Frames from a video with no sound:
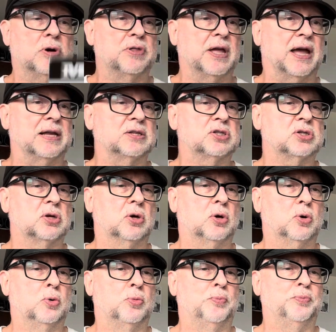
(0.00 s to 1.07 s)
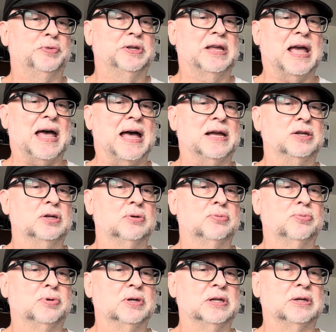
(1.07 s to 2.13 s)
that. So yeah, you
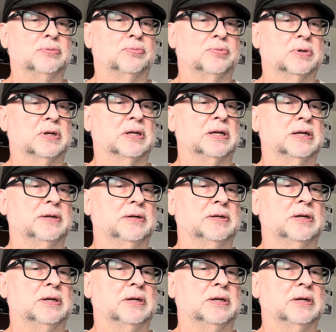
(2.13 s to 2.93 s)
really,